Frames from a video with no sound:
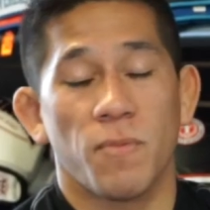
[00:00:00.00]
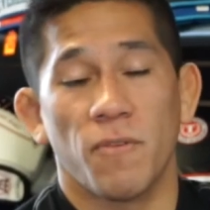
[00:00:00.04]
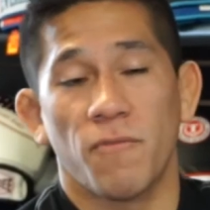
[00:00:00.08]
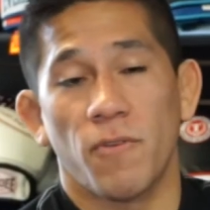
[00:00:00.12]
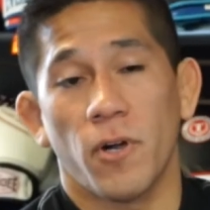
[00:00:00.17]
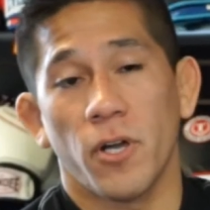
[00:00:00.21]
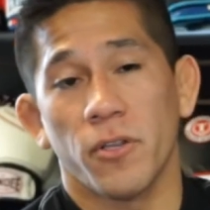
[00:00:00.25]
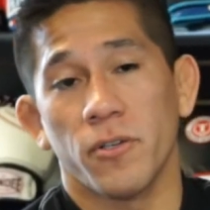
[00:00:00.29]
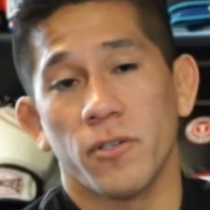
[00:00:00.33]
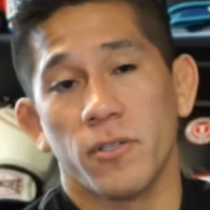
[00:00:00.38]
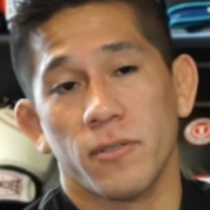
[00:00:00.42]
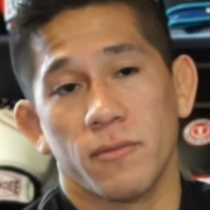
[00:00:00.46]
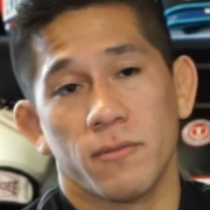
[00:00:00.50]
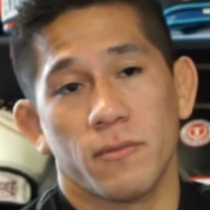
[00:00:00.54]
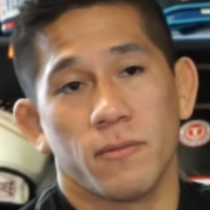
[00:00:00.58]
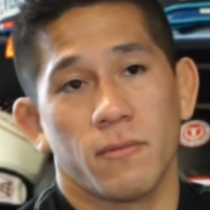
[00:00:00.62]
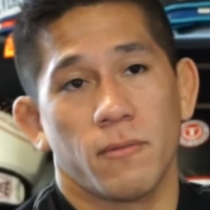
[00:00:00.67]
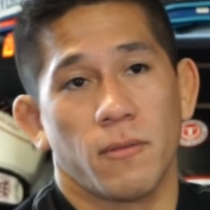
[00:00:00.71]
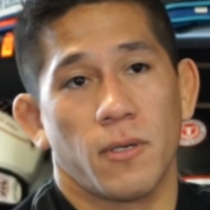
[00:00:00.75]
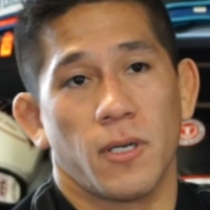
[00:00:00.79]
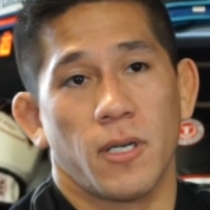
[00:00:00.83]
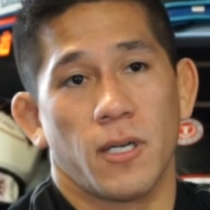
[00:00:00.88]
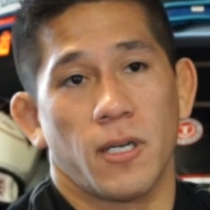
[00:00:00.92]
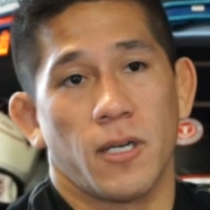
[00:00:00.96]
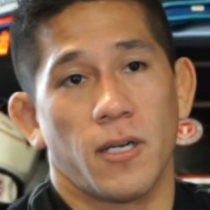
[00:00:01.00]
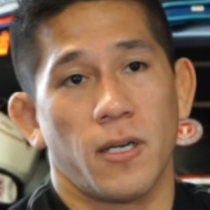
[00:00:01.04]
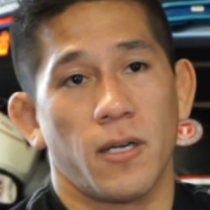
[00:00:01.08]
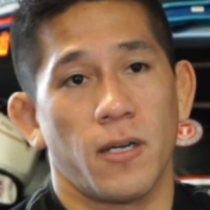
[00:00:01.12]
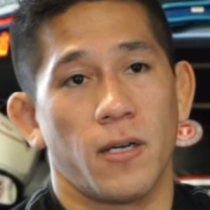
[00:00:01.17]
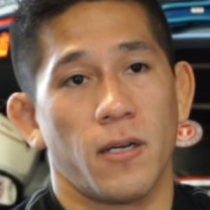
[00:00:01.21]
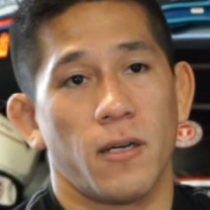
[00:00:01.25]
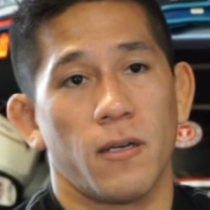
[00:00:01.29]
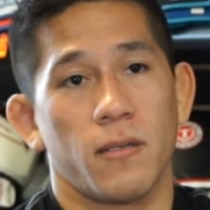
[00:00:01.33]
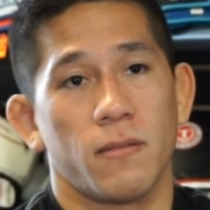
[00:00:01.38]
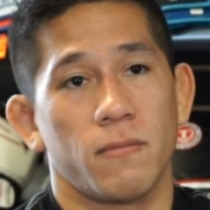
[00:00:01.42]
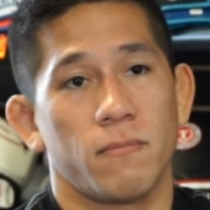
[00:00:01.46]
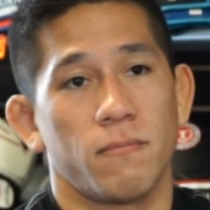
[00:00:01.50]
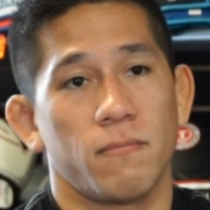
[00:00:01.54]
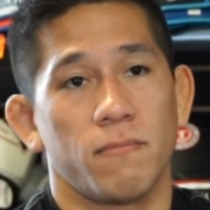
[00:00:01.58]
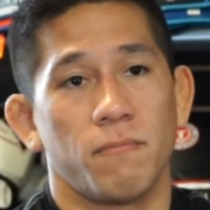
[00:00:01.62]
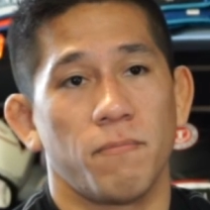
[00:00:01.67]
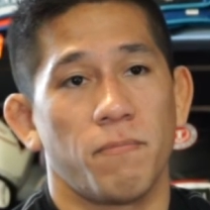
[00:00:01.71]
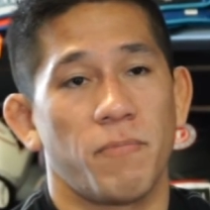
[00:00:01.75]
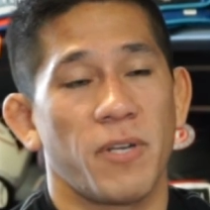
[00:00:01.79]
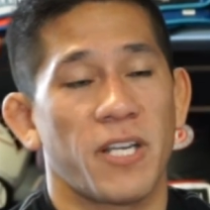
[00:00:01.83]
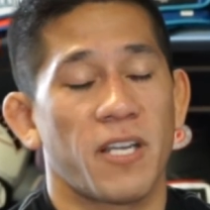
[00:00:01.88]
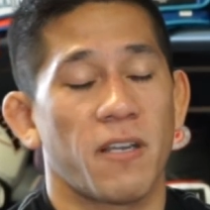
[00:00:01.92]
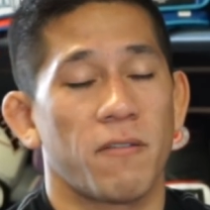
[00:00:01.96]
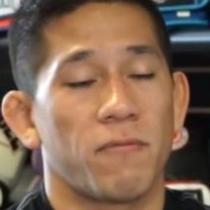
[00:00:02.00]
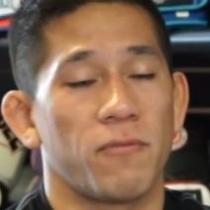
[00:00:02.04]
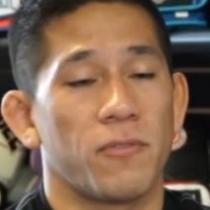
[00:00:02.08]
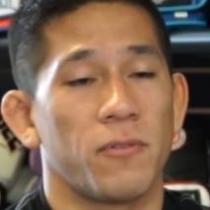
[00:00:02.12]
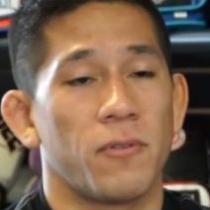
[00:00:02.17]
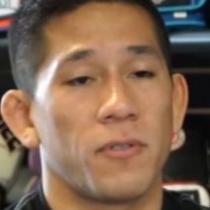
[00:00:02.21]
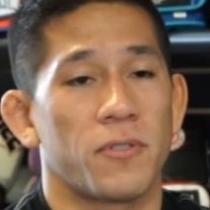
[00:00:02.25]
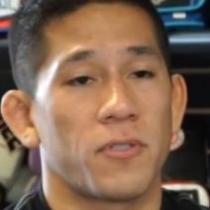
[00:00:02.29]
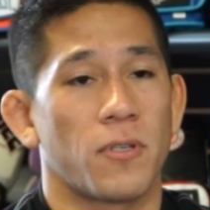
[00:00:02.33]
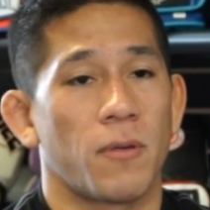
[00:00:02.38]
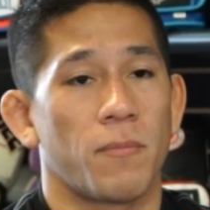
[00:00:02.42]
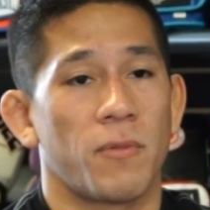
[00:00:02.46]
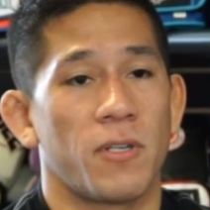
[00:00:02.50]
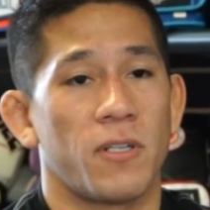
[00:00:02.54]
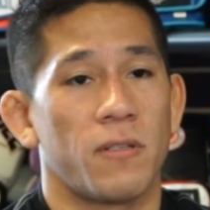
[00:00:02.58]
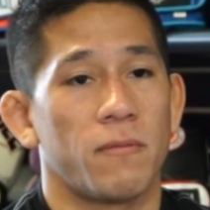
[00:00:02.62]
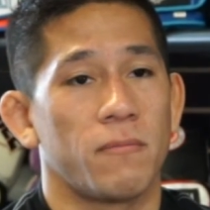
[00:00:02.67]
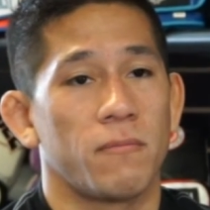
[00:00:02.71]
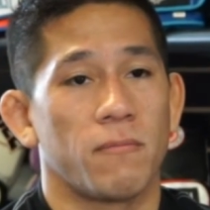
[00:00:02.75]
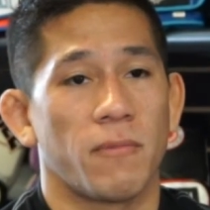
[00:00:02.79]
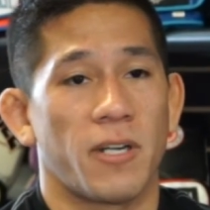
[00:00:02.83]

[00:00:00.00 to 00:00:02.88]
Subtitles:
my father, big influence on me